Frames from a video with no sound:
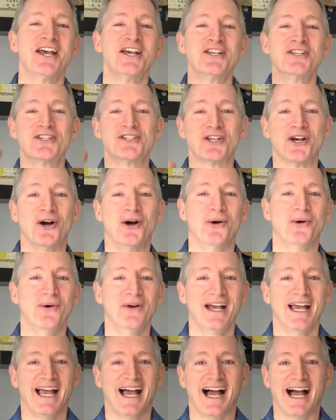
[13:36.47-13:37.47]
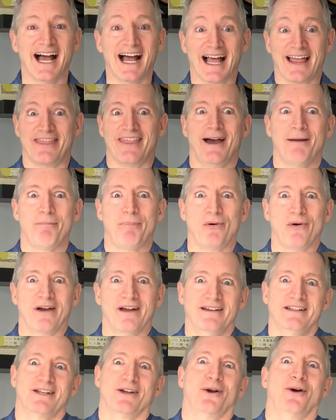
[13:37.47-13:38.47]
so at that
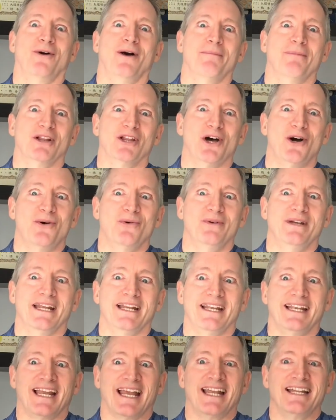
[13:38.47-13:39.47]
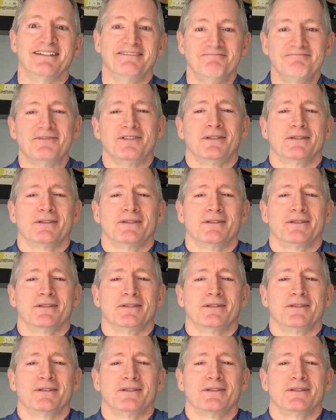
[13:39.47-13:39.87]
point, I'm alone and